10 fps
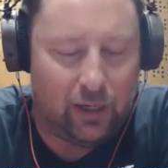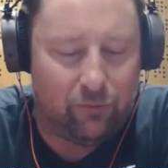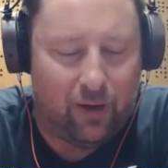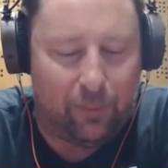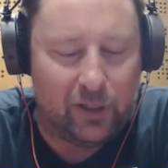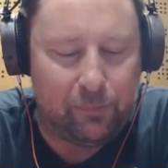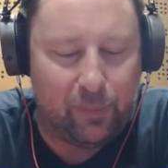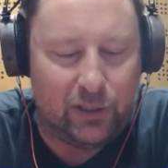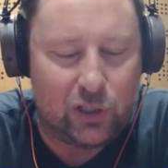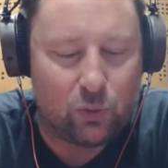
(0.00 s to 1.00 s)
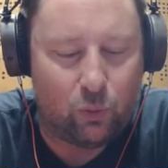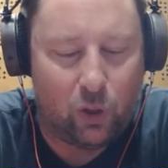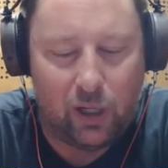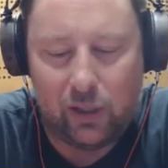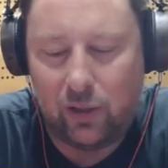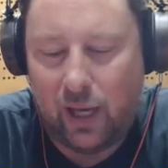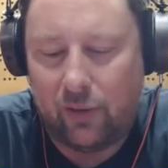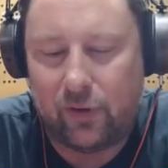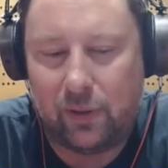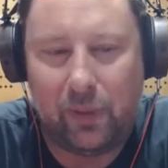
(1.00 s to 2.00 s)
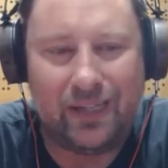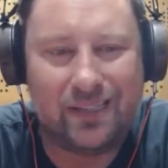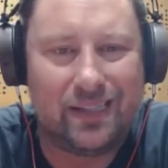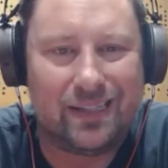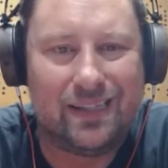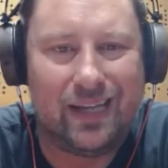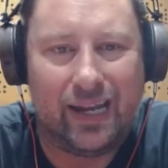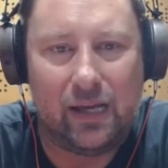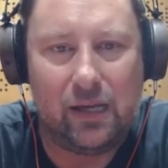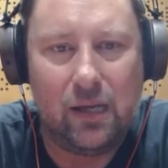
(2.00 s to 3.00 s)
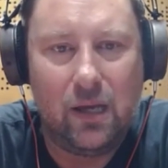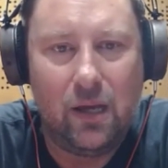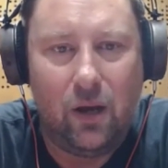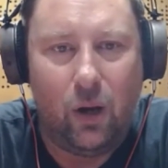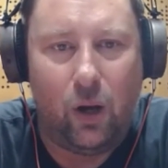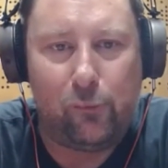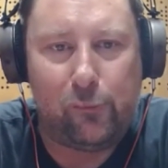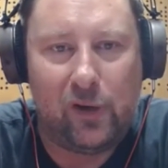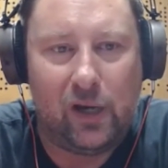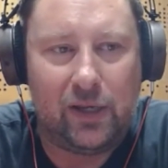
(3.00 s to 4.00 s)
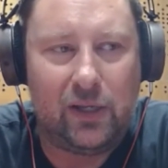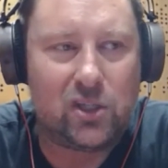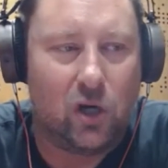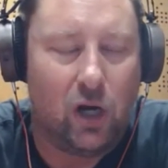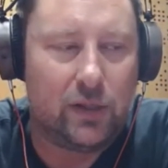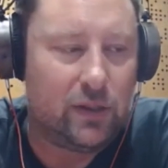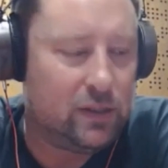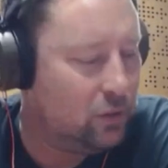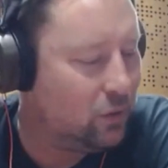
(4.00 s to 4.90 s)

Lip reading: Vibrate page where you have an amazing data of each artist.